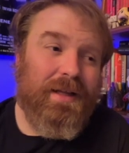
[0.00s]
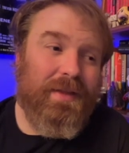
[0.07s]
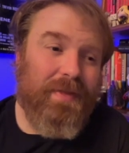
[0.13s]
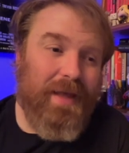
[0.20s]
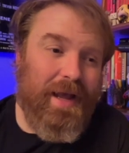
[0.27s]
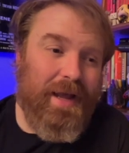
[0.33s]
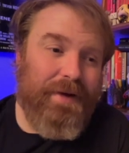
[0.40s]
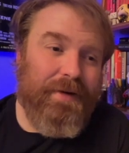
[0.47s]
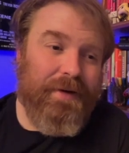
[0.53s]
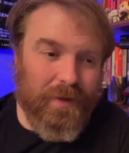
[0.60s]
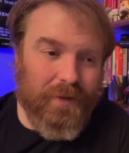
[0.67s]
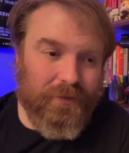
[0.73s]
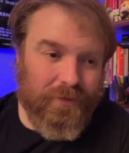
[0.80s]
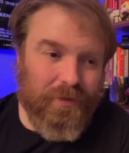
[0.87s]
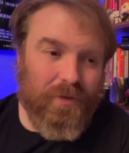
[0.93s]
that
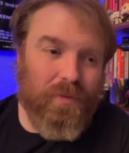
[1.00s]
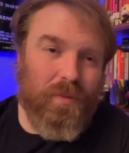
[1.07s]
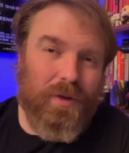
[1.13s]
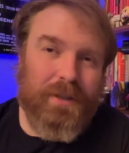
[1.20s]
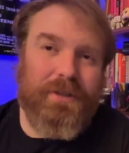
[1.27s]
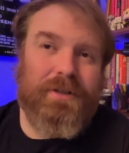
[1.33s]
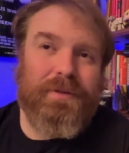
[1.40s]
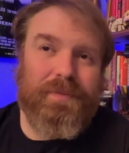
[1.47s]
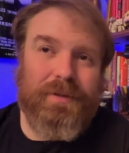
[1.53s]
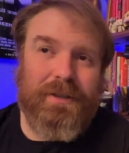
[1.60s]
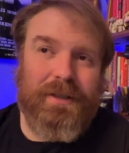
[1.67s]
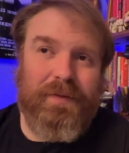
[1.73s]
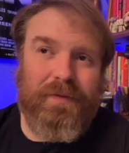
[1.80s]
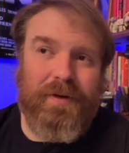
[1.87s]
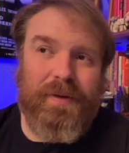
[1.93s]
I sort of want to
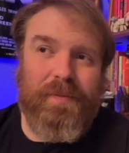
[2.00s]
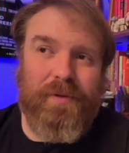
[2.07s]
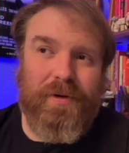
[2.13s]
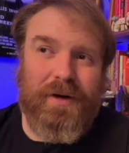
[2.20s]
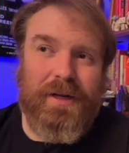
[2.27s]
believe in it more.